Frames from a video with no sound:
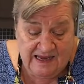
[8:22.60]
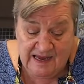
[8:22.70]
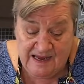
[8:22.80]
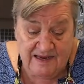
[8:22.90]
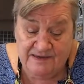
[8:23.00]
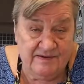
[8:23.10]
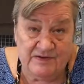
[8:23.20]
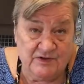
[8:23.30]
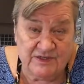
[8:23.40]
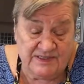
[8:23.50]
and
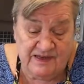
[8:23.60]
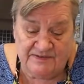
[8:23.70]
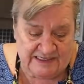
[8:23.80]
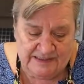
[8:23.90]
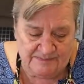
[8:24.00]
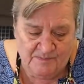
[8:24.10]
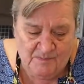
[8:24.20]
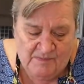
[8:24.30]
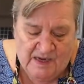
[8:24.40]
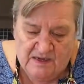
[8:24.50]
they're just lovely.
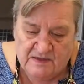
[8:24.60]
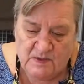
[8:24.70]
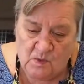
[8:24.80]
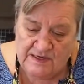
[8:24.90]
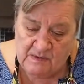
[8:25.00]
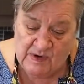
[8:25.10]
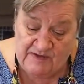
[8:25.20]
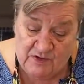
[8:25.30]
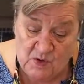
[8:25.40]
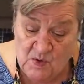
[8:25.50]
So when we
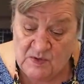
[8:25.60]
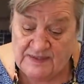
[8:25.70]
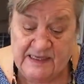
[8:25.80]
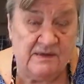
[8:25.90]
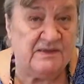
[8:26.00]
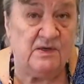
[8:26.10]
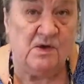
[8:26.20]
have those, to